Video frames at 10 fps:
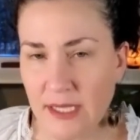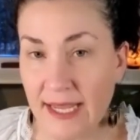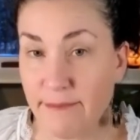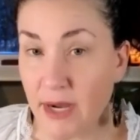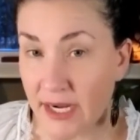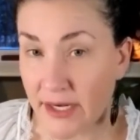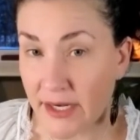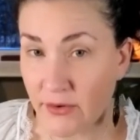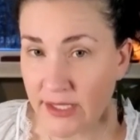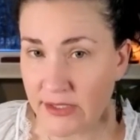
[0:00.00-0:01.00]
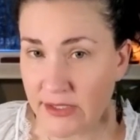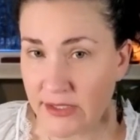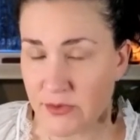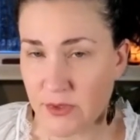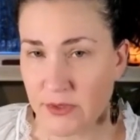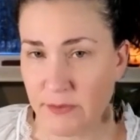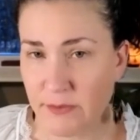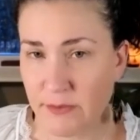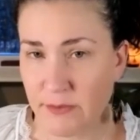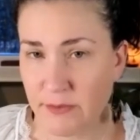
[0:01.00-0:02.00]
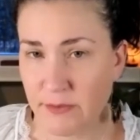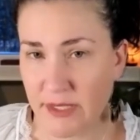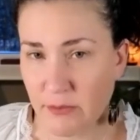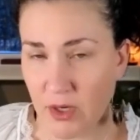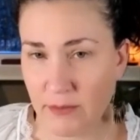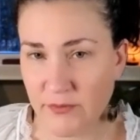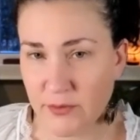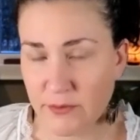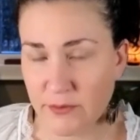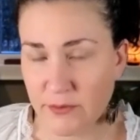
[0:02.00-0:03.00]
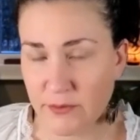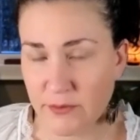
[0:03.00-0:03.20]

And migraines were the big problem for me,